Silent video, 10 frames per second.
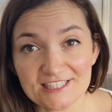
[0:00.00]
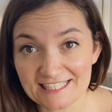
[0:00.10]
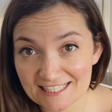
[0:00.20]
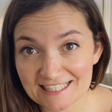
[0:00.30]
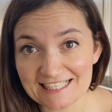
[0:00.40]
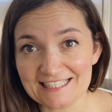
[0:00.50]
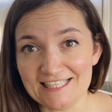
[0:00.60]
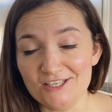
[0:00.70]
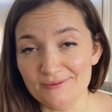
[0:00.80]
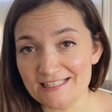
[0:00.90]
does
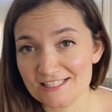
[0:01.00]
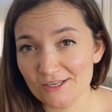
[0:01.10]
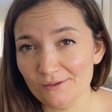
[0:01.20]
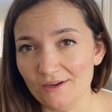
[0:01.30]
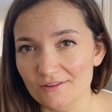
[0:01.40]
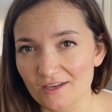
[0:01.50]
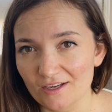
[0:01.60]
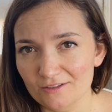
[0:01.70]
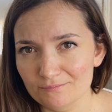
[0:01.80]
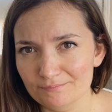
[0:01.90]
continue in Soho
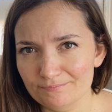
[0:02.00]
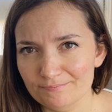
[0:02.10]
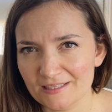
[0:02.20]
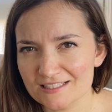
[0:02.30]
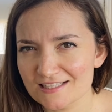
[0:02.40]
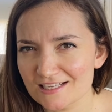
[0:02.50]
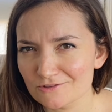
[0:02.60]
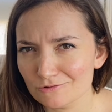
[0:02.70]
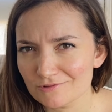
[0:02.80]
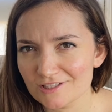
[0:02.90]
though, because there's
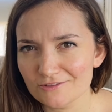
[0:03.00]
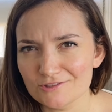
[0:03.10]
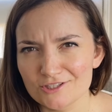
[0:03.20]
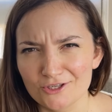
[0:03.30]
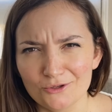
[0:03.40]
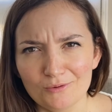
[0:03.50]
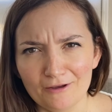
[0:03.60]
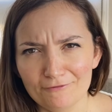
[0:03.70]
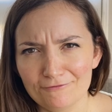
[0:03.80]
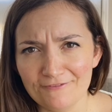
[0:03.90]
also 2
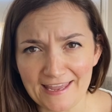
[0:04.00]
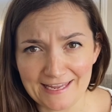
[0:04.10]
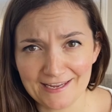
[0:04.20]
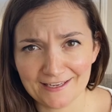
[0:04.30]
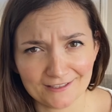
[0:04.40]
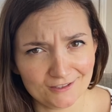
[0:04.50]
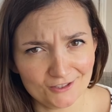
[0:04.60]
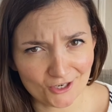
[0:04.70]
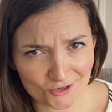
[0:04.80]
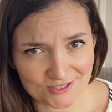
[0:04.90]
fake
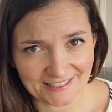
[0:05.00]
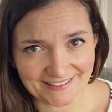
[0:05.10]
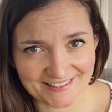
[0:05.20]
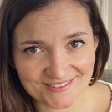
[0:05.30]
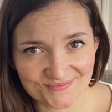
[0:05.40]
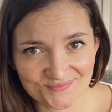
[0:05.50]
noses.